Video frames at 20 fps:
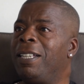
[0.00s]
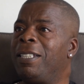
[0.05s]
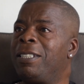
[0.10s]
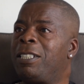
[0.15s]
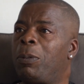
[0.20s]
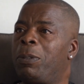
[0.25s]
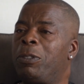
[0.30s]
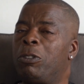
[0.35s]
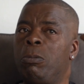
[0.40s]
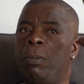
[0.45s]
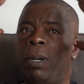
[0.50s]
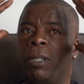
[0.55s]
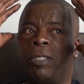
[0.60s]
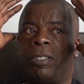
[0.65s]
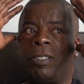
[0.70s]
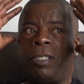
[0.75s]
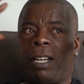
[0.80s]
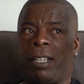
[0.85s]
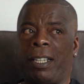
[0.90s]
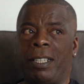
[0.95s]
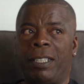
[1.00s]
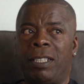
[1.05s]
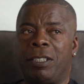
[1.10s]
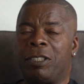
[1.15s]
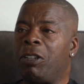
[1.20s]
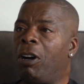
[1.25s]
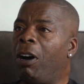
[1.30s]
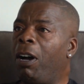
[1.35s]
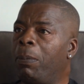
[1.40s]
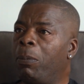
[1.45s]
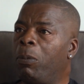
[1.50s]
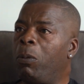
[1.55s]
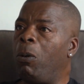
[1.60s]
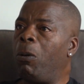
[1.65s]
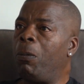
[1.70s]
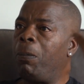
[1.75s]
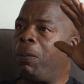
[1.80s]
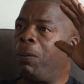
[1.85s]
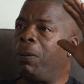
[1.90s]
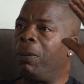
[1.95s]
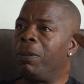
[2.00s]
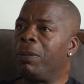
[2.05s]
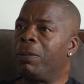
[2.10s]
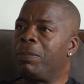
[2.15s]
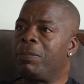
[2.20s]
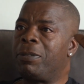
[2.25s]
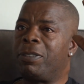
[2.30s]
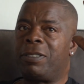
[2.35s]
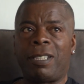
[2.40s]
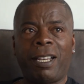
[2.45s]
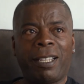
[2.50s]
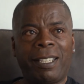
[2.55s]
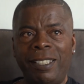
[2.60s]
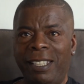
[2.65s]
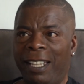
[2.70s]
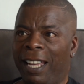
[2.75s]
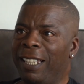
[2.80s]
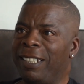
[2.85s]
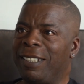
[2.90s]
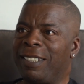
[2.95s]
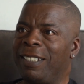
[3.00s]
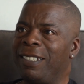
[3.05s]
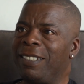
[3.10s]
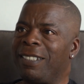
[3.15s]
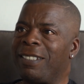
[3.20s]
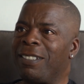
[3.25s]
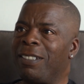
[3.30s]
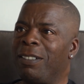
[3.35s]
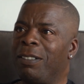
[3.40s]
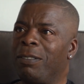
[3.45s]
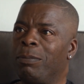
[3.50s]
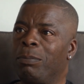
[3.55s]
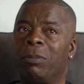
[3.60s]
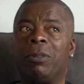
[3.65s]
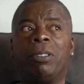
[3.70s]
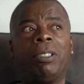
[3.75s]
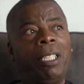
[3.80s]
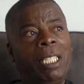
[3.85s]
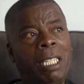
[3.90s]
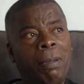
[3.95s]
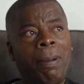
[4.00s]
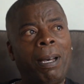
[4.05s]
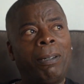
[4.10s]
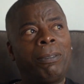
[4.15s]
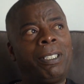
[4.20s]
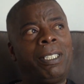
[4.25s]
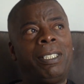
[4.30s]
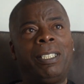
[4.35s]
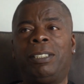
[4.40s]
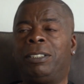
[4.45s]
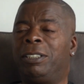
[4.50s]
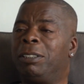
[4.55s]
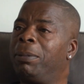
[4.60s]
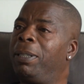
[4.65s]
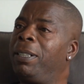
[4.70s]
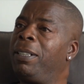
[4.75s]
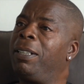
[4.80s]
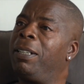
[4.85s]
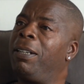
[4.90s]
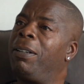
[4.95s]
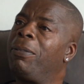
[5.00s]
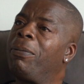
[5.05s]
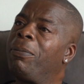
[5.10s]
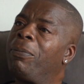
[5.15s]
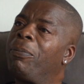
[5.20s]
So he's almost stuck in a time warp, stuck in the 80s. In a mountain in Jamaica.